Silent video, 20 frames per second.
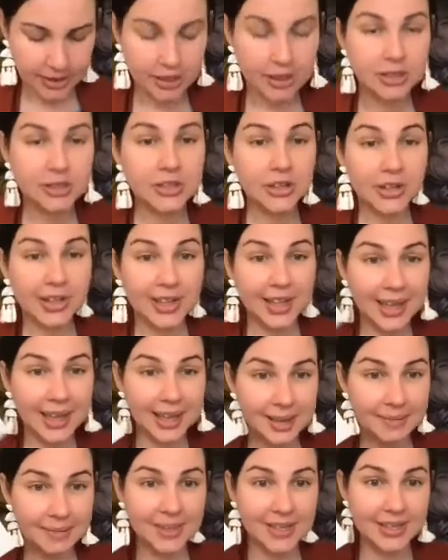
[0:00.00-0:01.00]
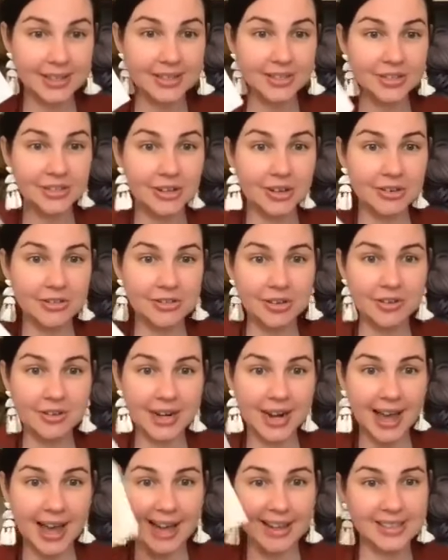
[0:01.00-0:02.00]
So keep this, don't throw it
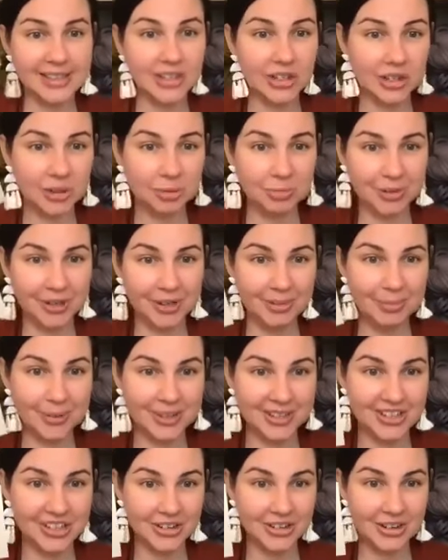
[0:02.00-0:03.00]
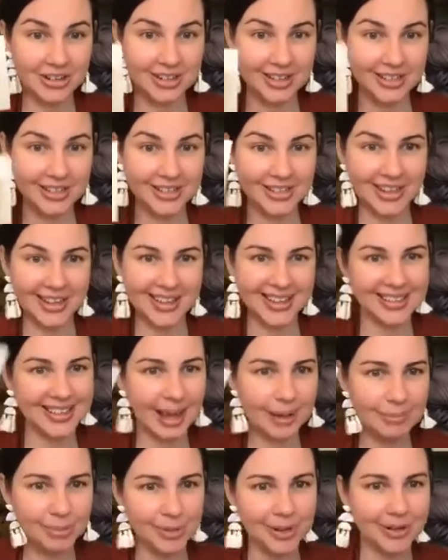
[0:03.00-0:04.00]
out. It's got a pretty picture on it so you can
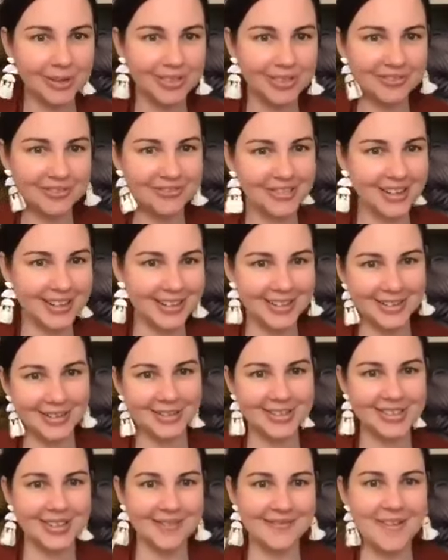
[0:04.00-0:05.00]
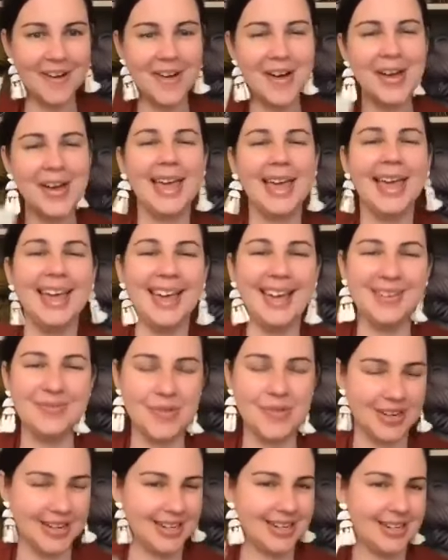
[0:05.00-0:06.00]
like put it on the fridge or somewhere,
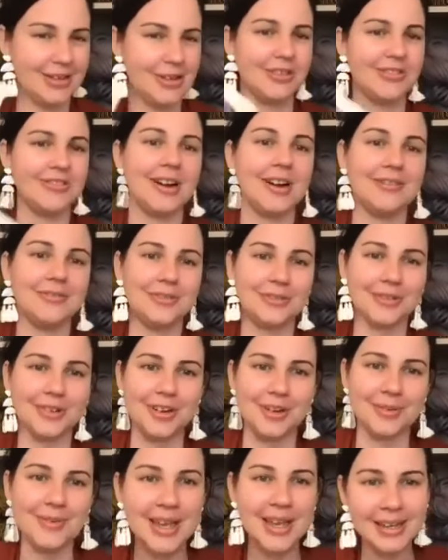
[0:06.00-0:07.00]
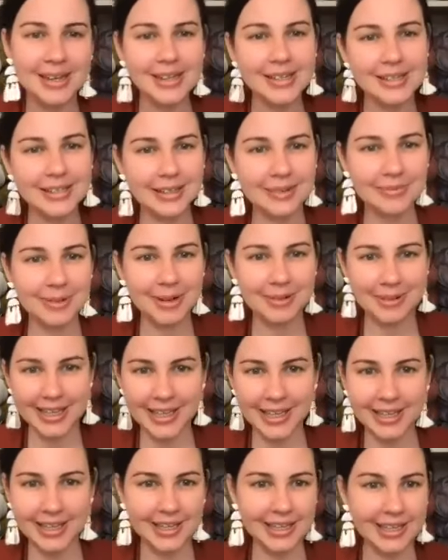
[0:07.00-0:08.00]
put it in your craft room, somewhere where you
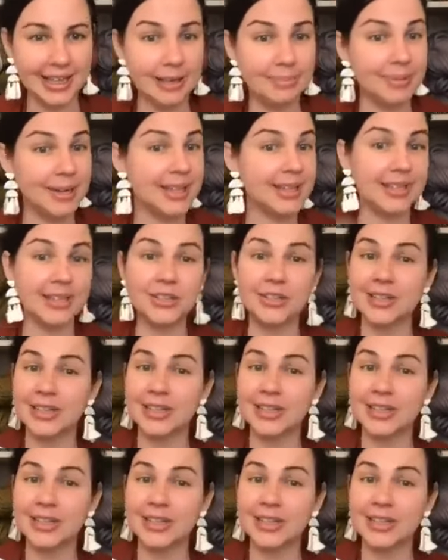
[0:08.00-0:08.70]
can keep it, and you can